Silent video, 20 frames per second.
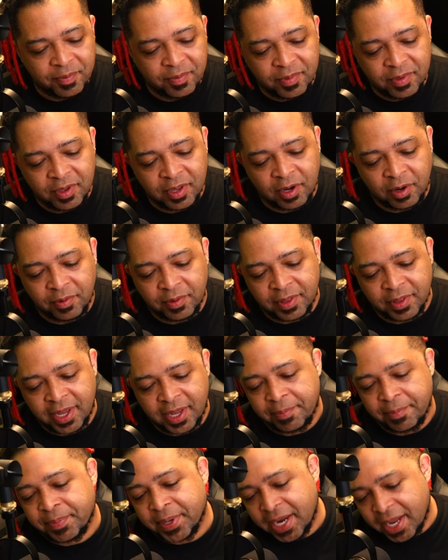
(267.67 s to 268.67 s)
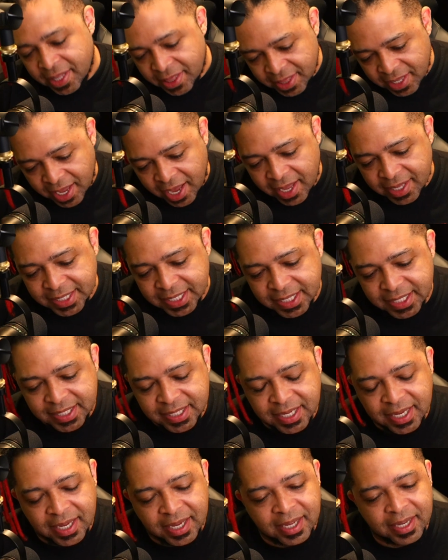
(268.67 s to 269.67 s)
you know, like, but I, as I
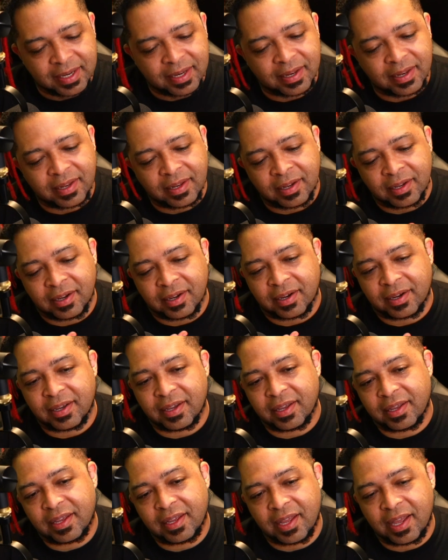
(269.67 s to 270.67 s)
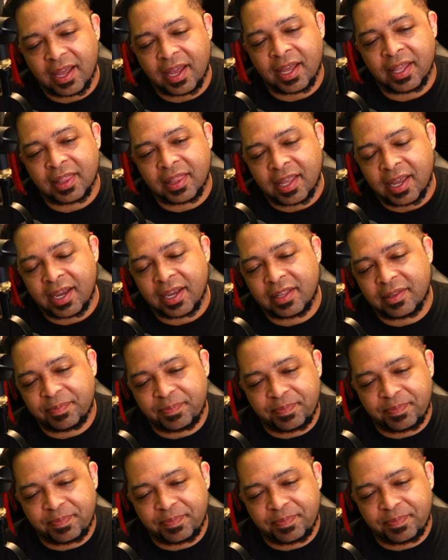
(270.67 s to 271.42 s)
said, look, I liked